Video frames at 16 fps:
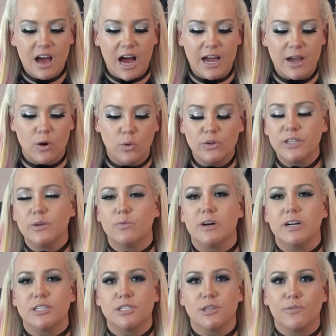I only
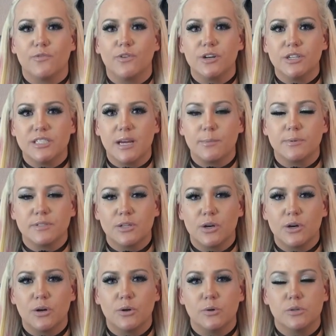watched the first
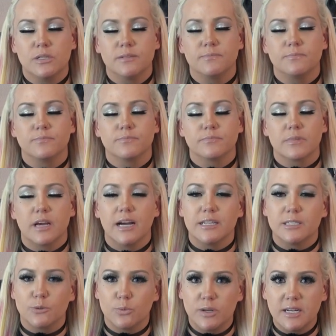episode. I
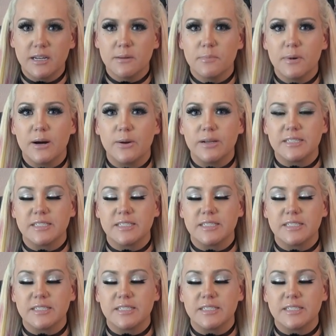tweeted about